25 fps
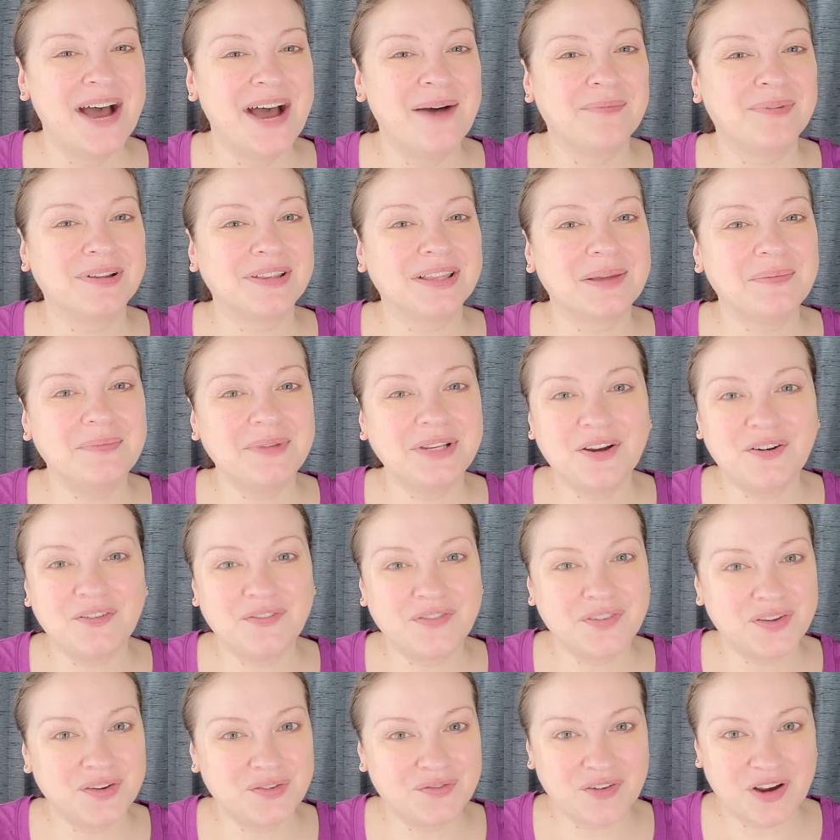but let me know
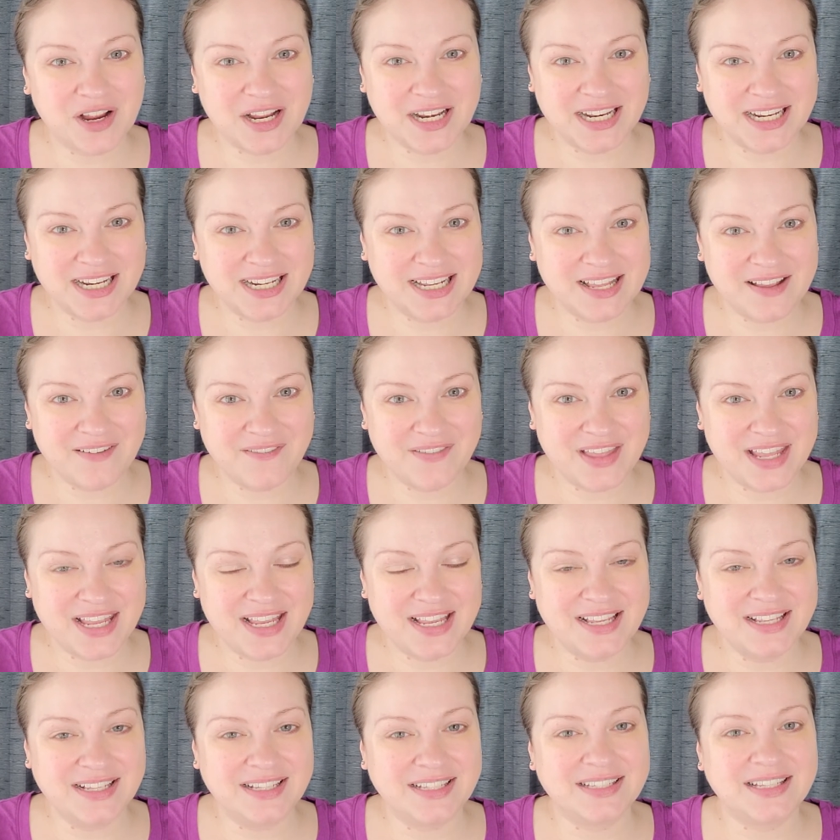if you've read any of
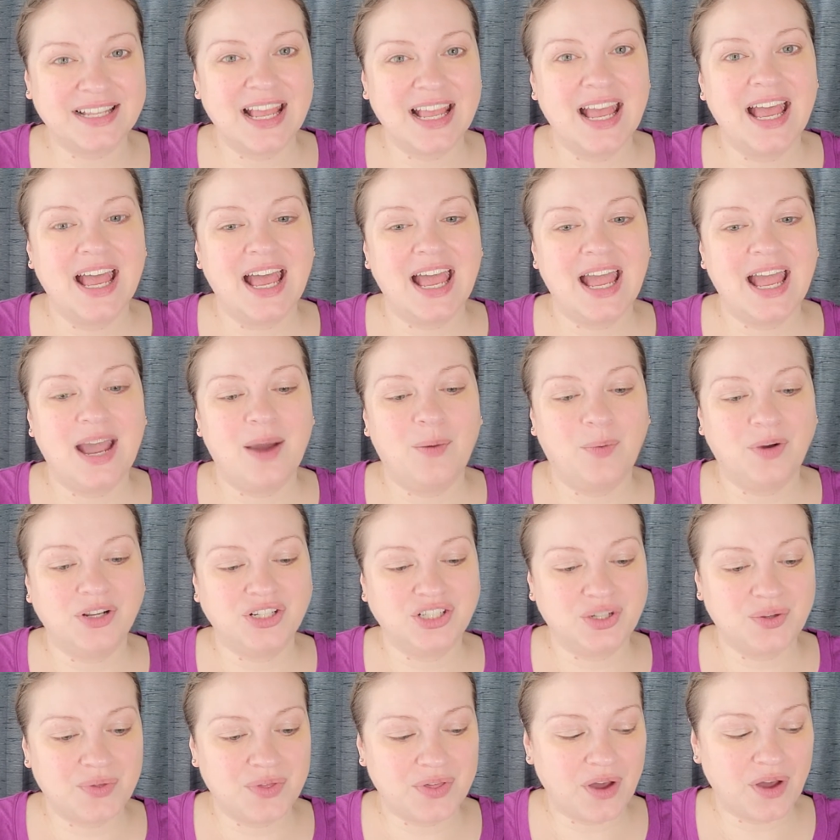these and
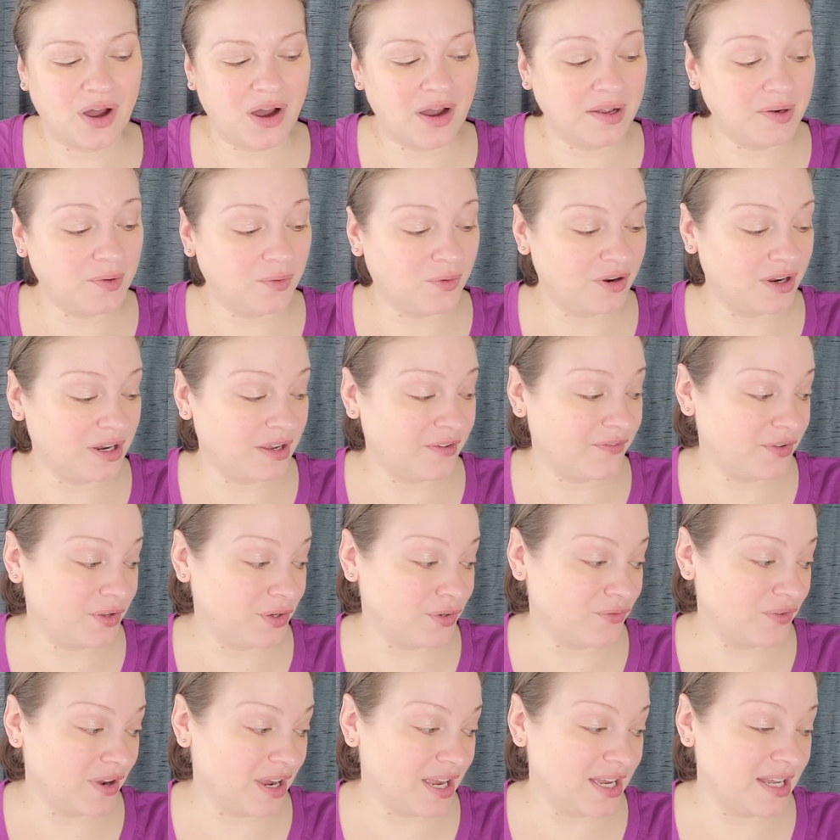what you thought, or if
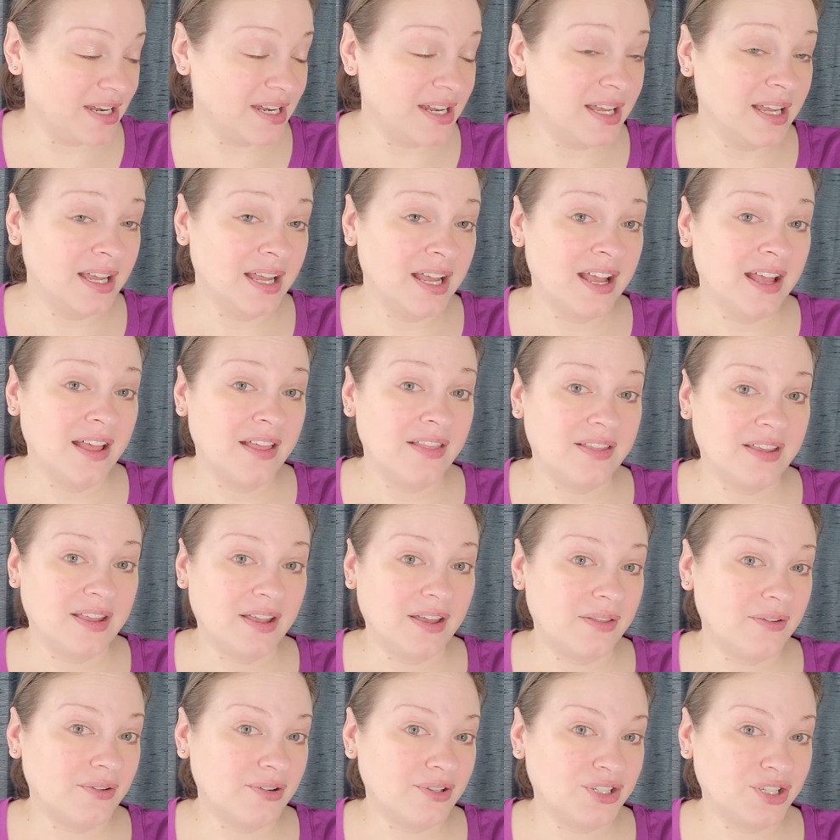you read the
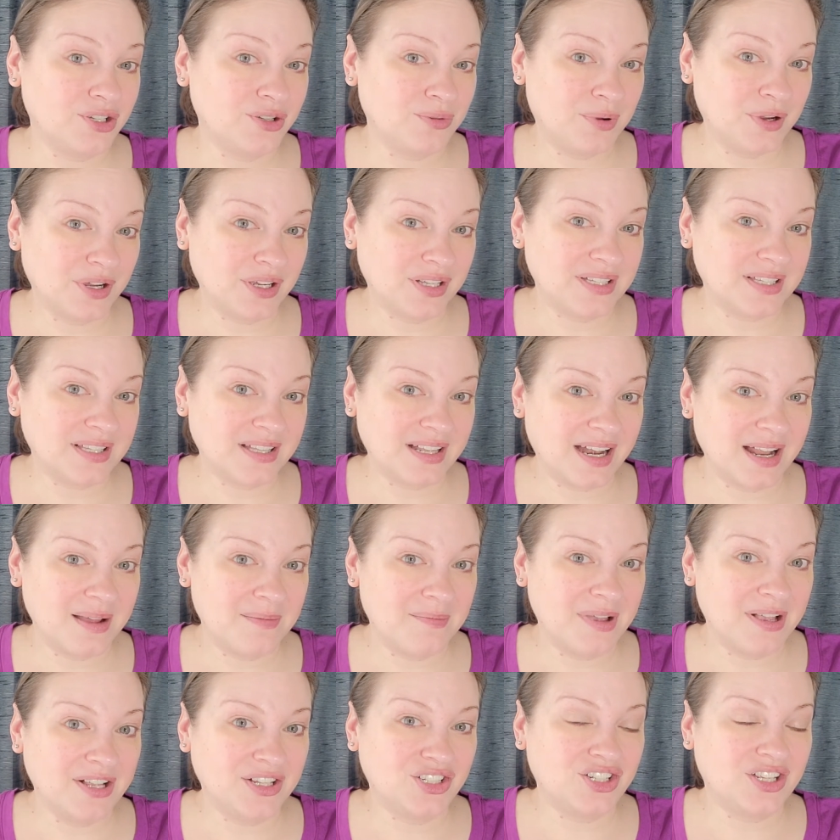other two books that I
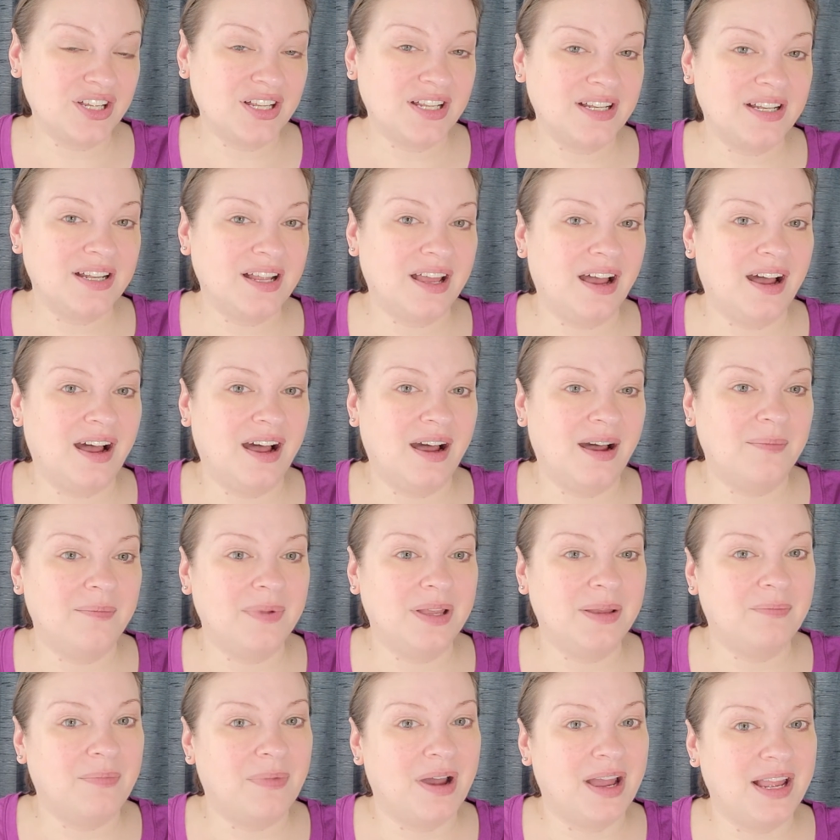mentioned um,
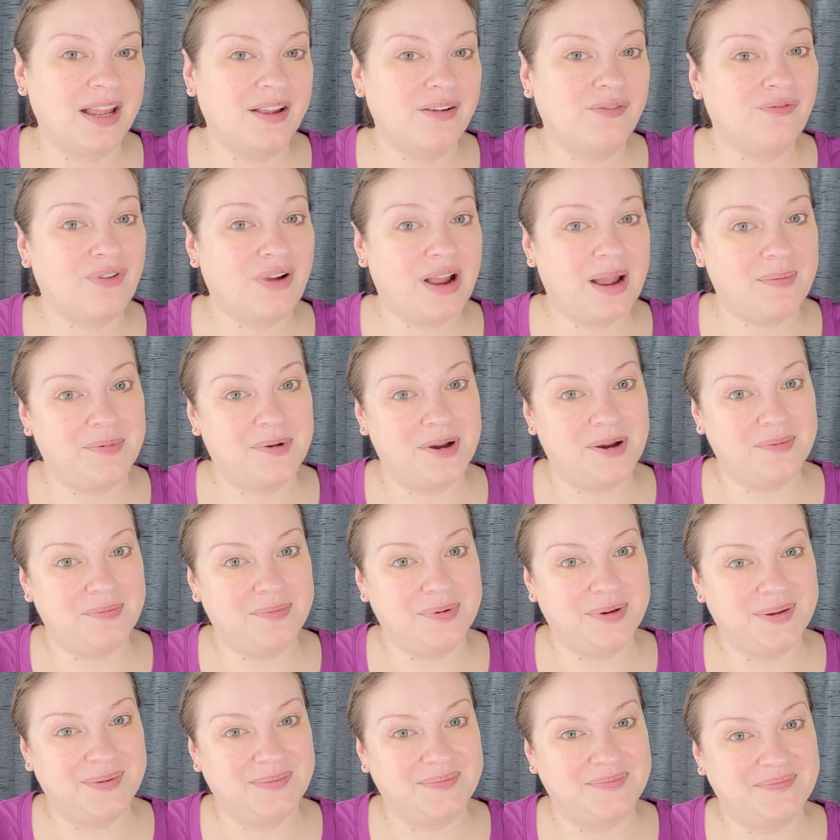in my wrap up.
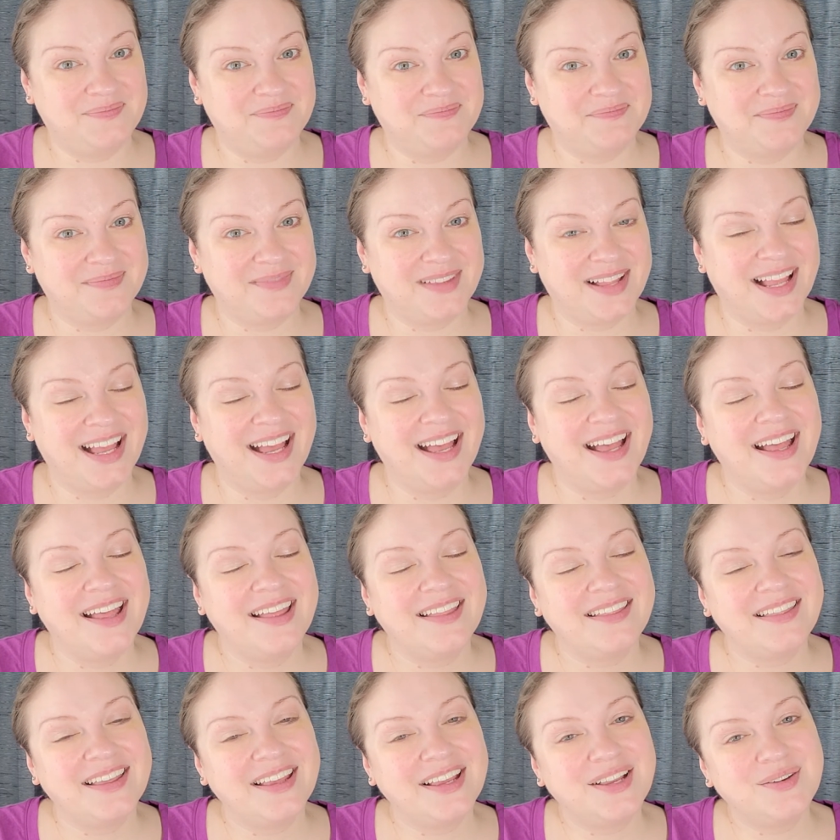
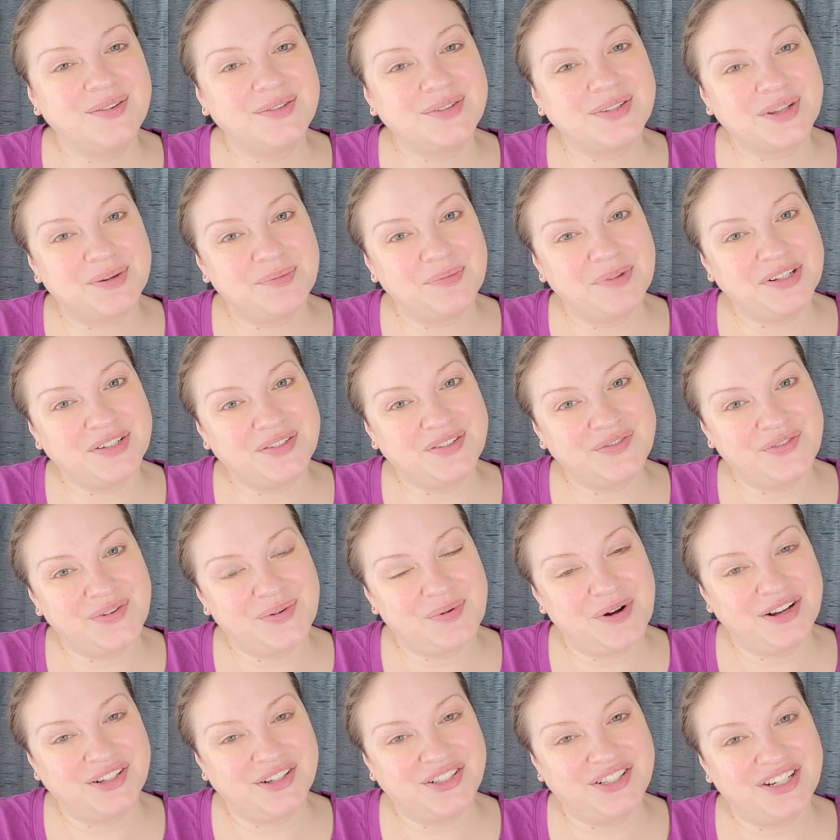Thank you so much for
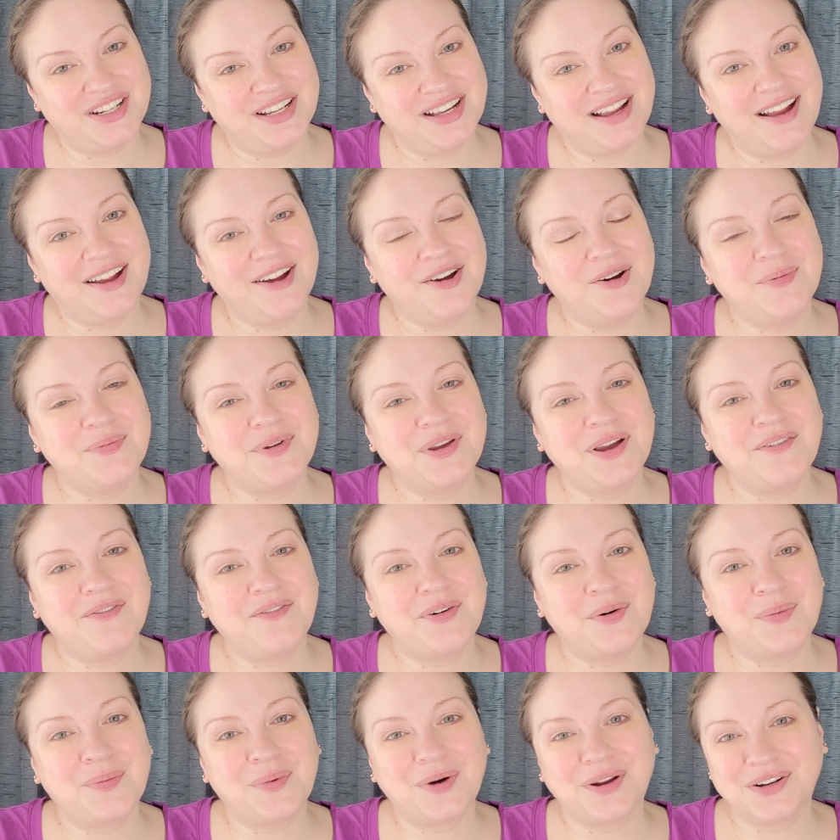watching. I hope you have
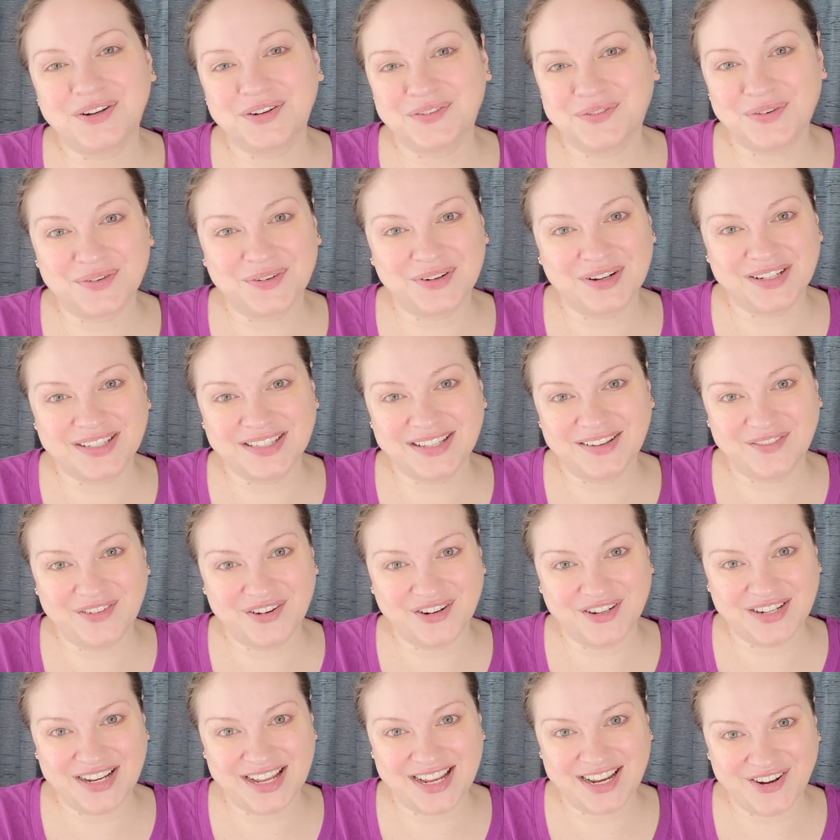a wonderful rest of
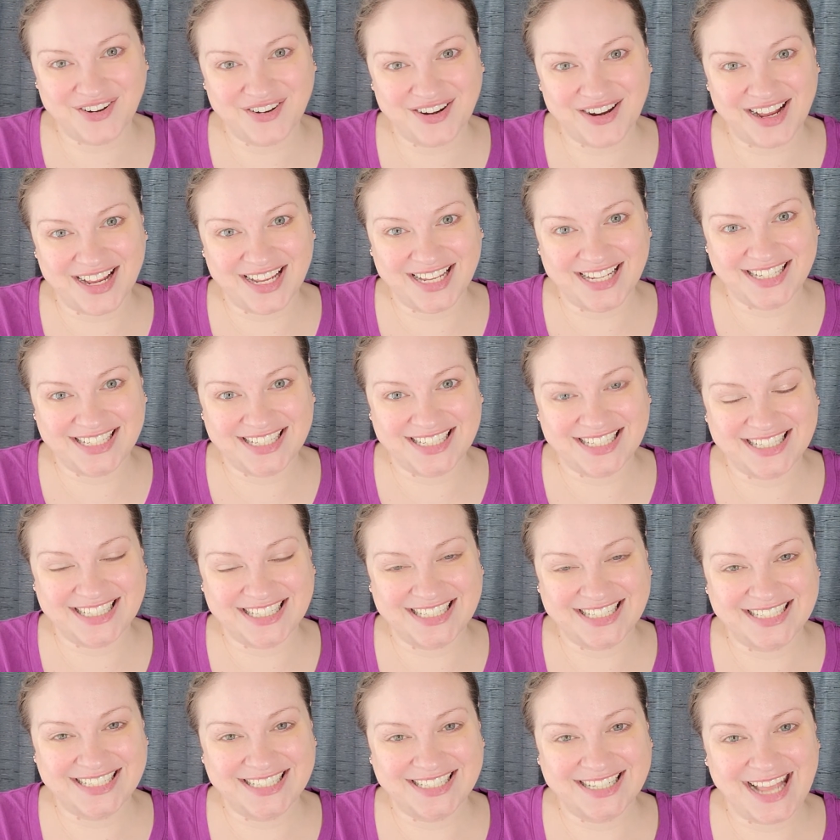your day or night.
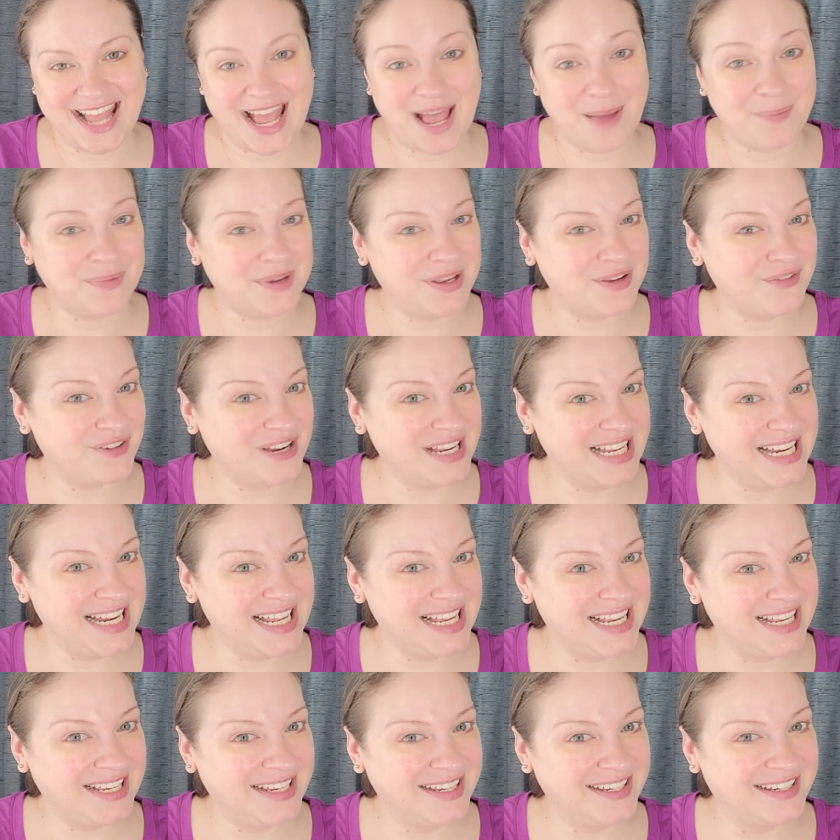Happy reading.